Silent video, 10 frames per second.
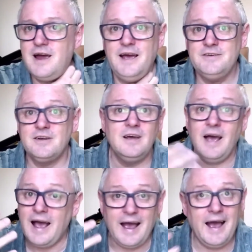
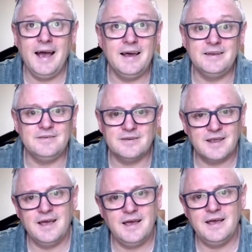and
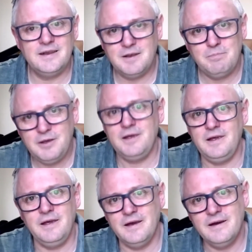can it
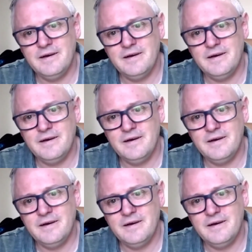be?